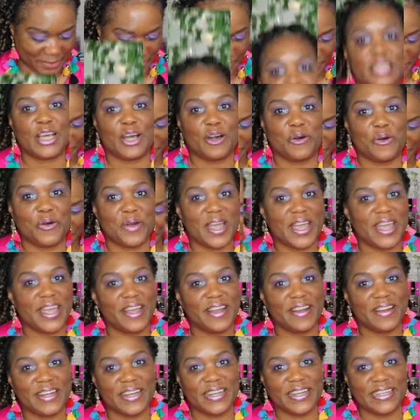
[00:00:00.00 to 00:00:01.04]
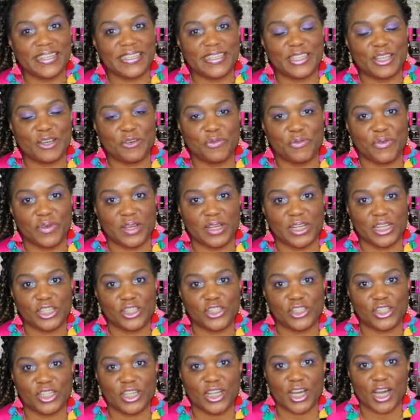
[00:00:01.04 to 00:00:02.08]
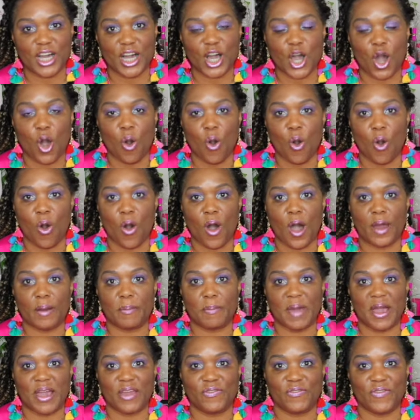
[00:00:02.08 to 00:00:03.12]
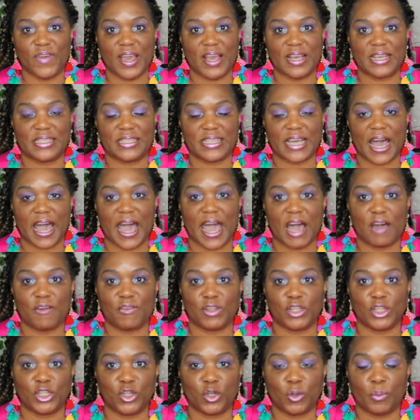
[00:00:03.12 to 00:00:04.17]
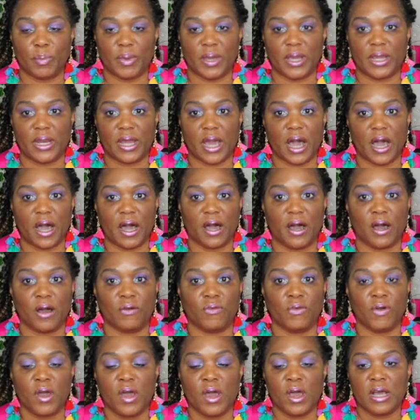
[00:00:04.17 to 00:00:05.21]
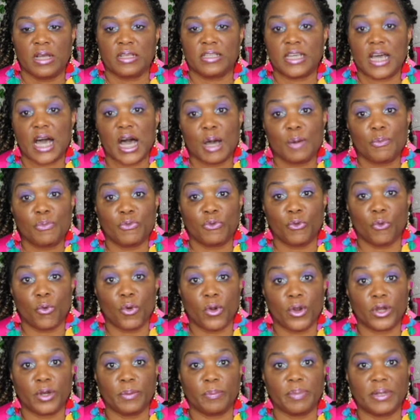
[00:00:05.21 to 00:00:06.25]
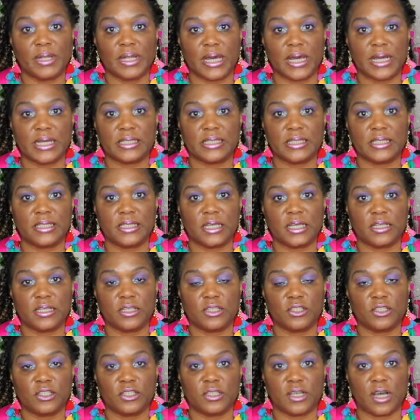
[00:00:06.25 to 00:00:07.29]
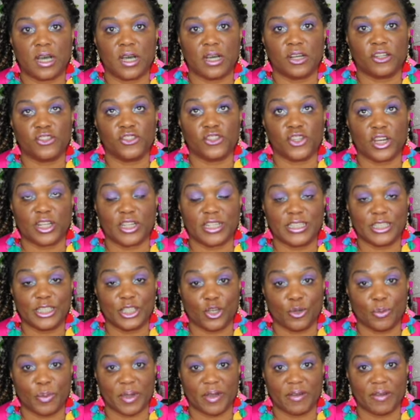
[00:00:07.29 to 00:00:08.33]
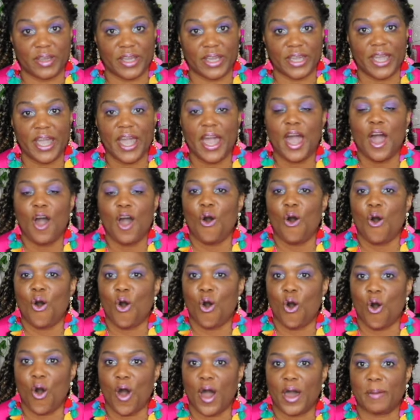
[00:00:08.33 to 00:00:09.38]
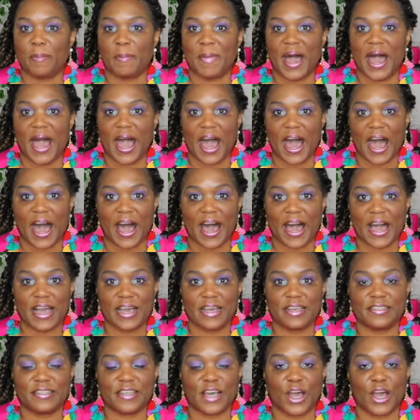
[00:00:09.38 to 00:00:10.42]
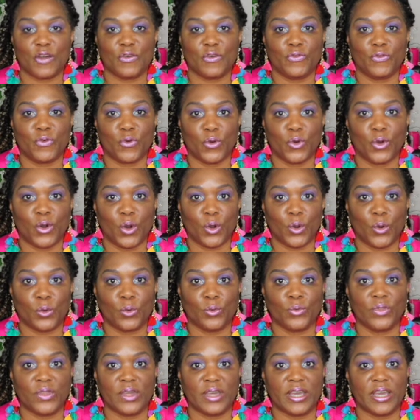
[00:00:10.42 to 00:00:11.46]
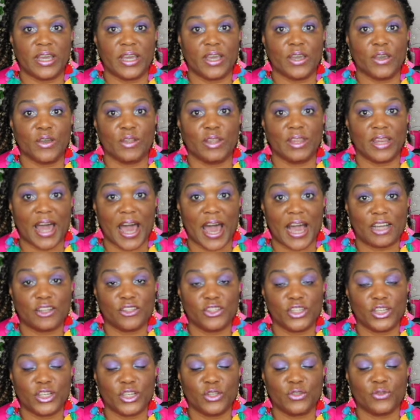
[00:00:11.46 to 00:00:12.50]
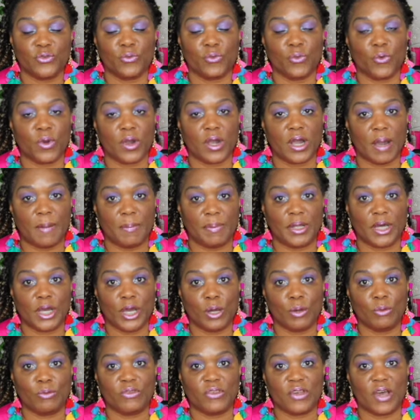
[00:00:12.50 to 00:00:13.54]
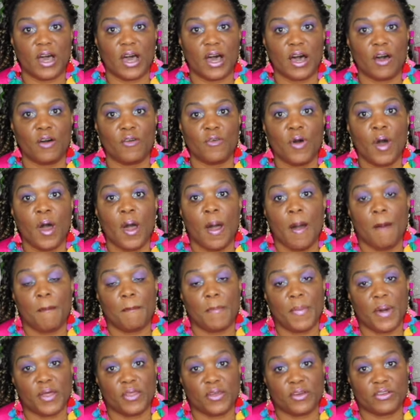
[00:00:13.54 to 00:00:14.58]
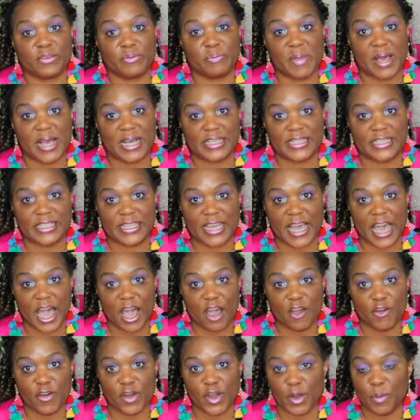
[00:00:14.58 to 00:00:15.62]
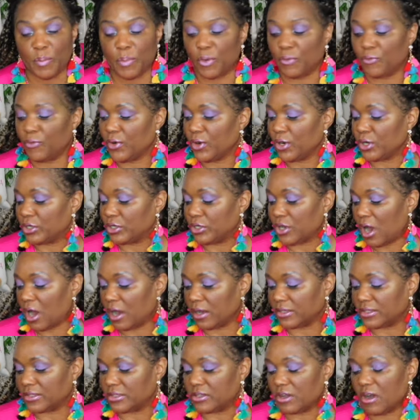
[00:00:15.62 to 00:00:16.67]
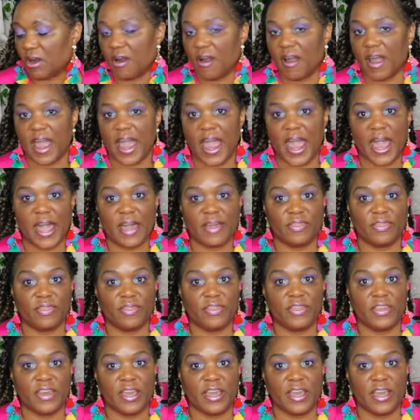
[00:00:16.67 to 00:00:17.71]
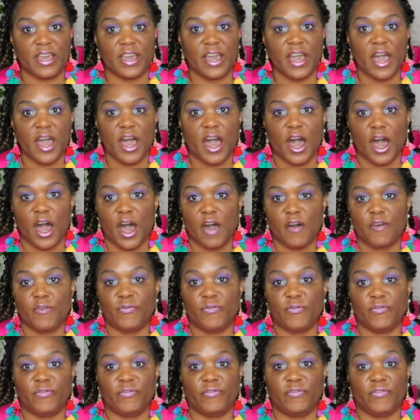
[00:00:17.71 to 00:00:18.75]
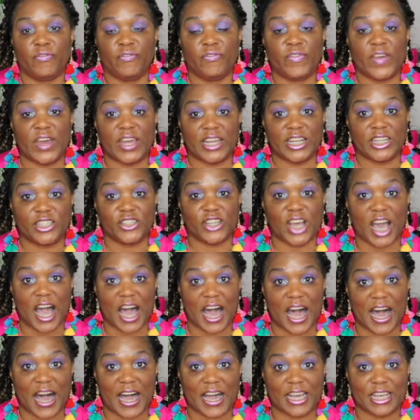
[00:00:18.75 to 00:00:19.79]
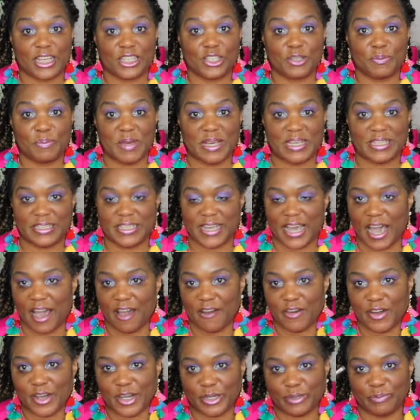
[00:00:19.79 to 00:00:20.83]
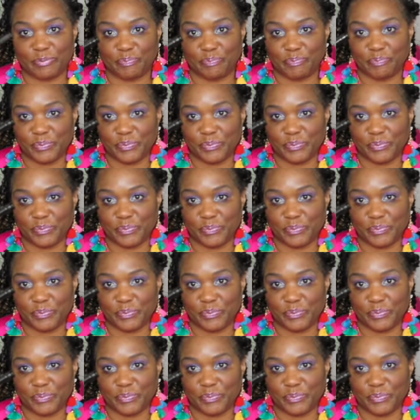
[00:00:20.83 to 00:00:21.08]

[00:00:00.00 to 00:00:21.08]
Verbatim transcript: so here is the finished look on my face. I have a little bit of Tom Ford plus uh, Charlotte Tilbury on my eyes. I forego the lashes for a couple of coats of Mother's Mascara, both her Dark Star and the Fetish Eyes Mascara.